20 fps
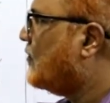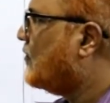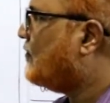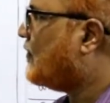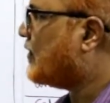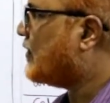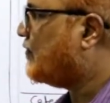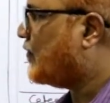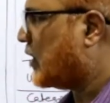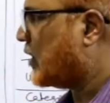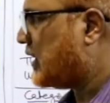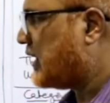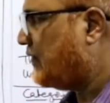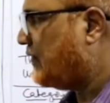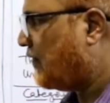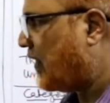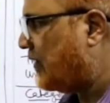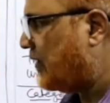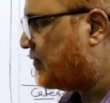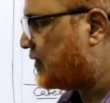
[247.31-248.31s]
For
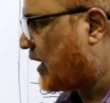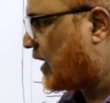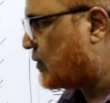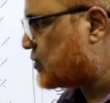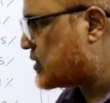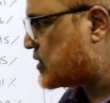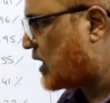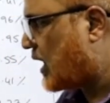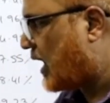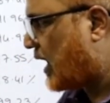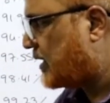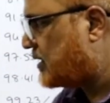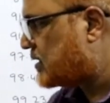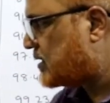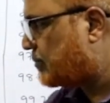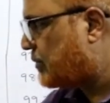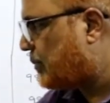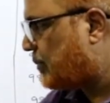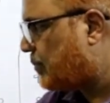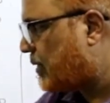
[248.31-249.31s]
45,000
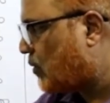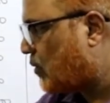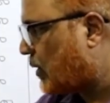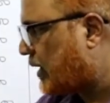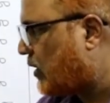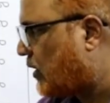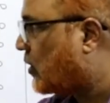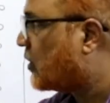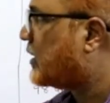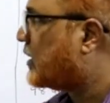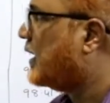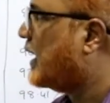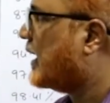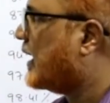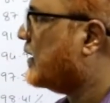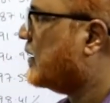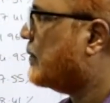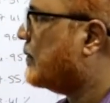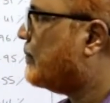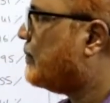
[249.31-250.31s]
item number
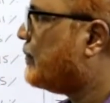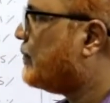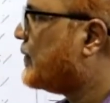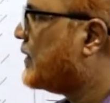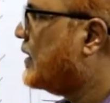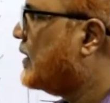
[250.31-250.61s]
109.